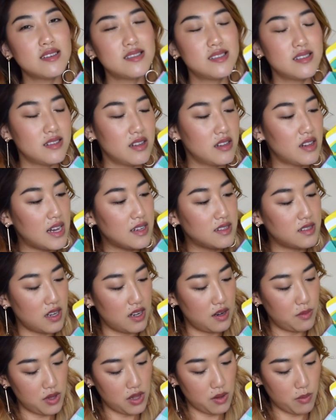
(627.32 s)
this is the last
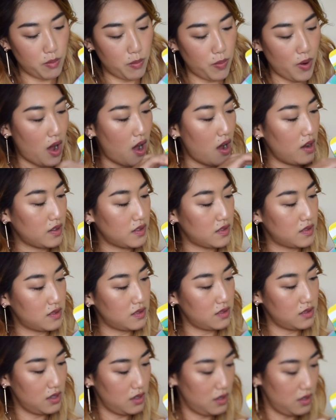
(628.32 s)
item in the
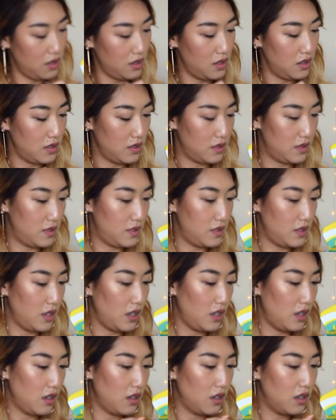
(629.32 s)
box. Let's
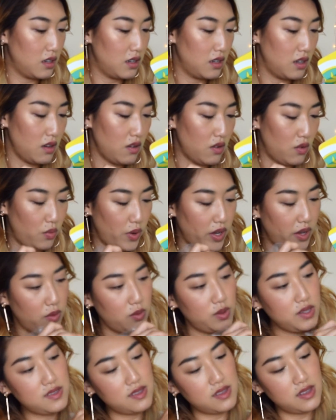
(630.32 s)
see. Oh wait,
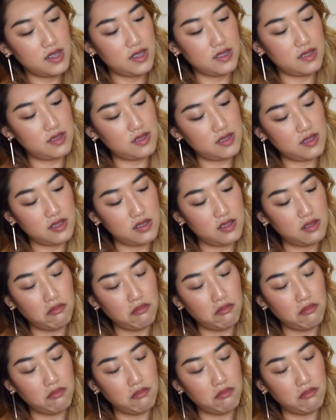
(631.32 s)
what's this?